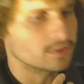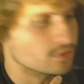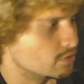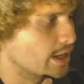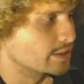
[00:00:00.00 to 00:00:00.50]

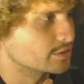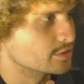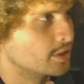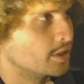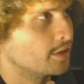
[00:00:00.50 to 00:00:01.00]

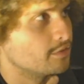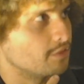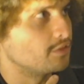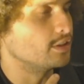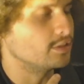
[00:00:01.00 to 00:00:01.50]

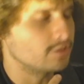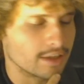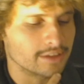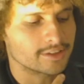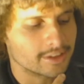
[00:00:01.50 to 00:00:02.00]
2015,
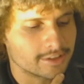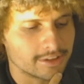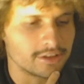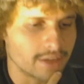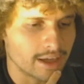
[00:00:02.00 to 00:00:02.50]

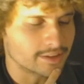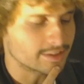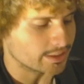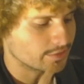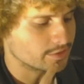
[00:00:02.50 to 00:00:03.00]
2016,
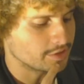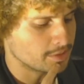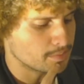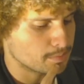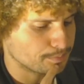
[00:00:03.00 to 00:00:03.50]

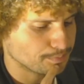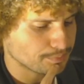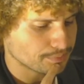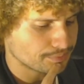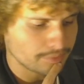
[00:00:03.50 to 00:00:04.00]
2017,
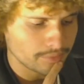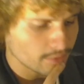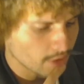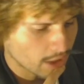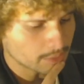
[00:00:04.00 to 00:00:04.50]

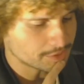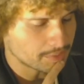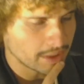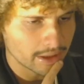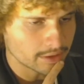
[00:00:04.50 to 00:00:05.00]
I was
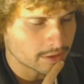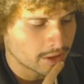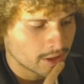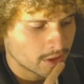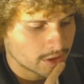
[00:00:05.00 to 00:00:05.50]
making
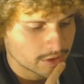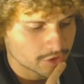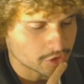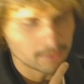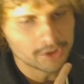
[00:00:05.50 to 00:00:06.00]

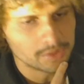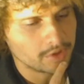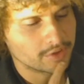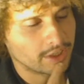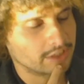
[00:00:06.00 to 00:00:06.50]
so much
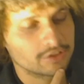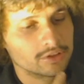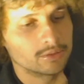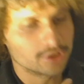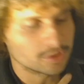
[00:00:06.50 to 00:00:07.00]
music. I had
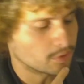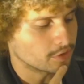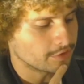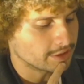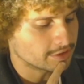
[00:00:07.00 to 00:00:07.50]
so much
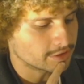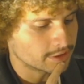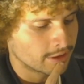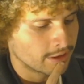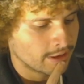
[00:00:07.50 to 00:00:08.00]

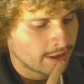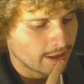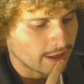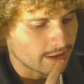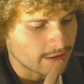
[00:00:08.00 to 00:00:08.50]
motivation.
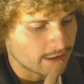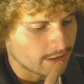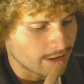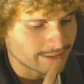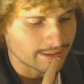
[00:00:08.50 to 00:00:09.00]
And
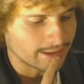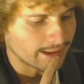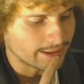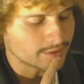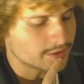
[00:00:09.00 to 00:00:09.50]
then as I
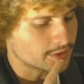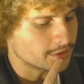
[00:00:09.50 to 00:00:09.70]
got into the